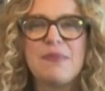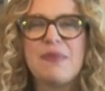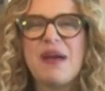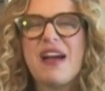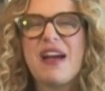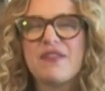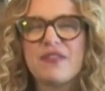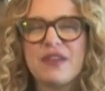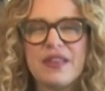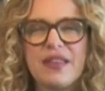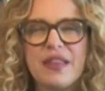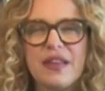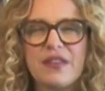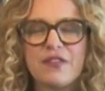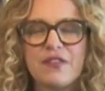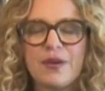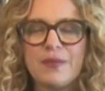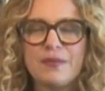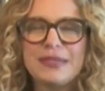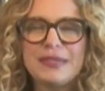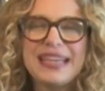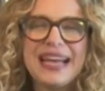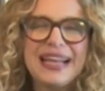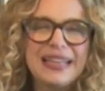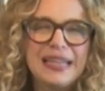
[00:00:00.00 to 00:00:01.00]
keep everything
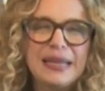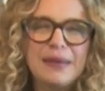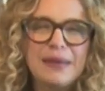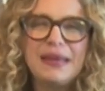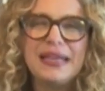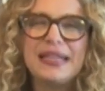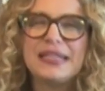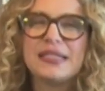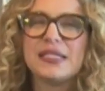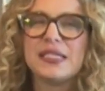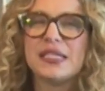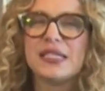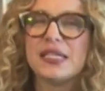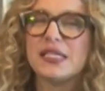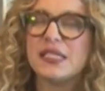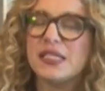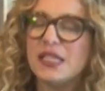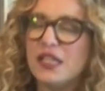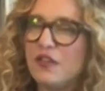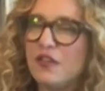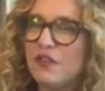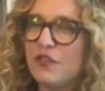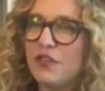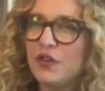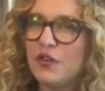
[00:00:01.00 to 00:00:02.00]
from deli meats to
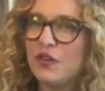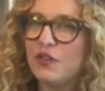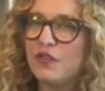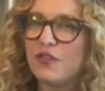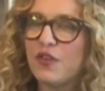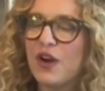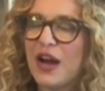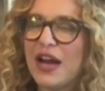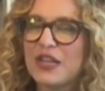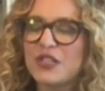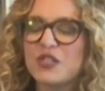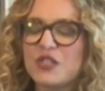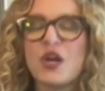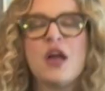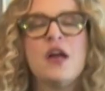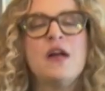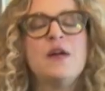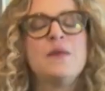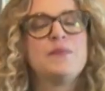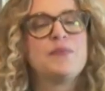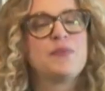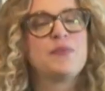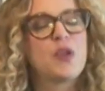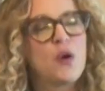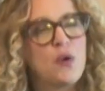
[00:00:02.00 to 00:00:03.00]
seafood fresh,
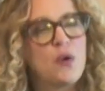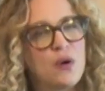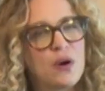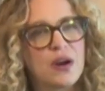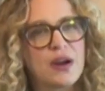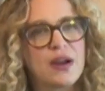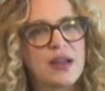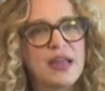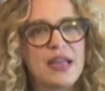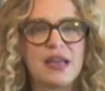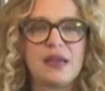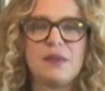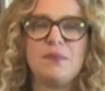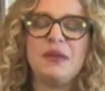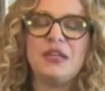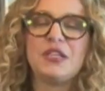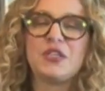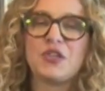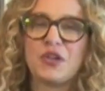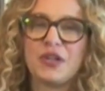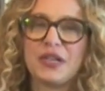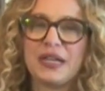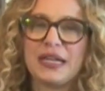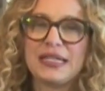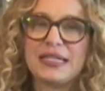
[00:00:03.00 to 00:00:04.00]
or it can be
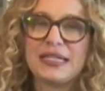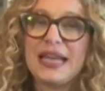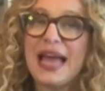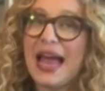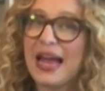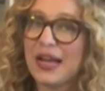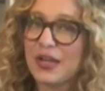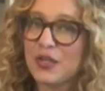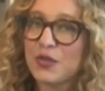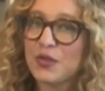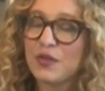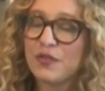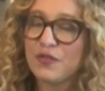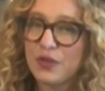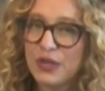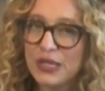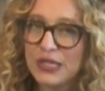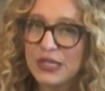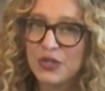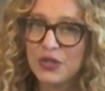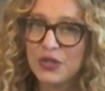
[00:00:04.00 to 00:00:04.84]
turned into extra freezer